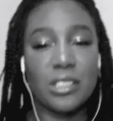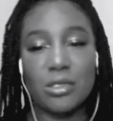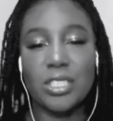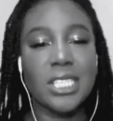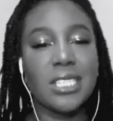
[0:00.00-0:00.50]

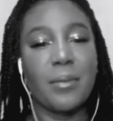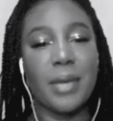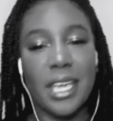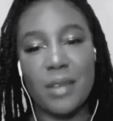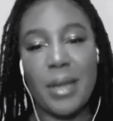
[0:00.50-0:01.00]
you just coming
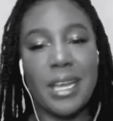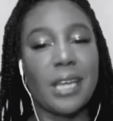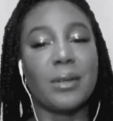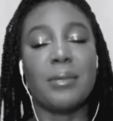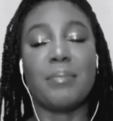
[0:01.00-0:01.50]
in, my
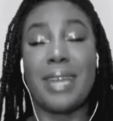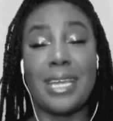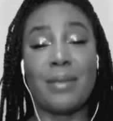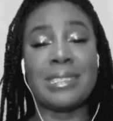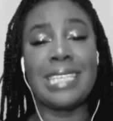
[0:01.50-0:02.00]

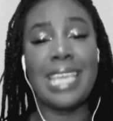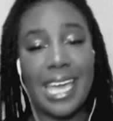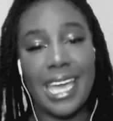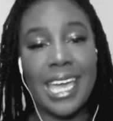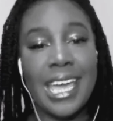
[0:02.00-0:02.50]
name is
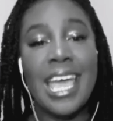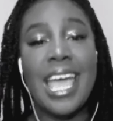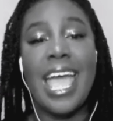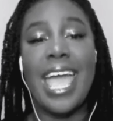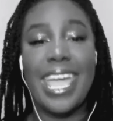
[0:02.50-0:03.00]
Kay,
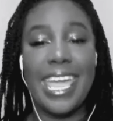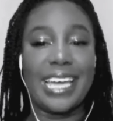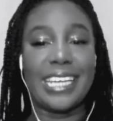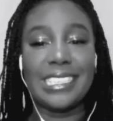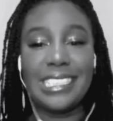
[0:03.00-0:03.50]

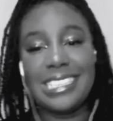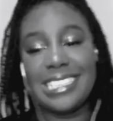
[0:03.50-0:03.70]
and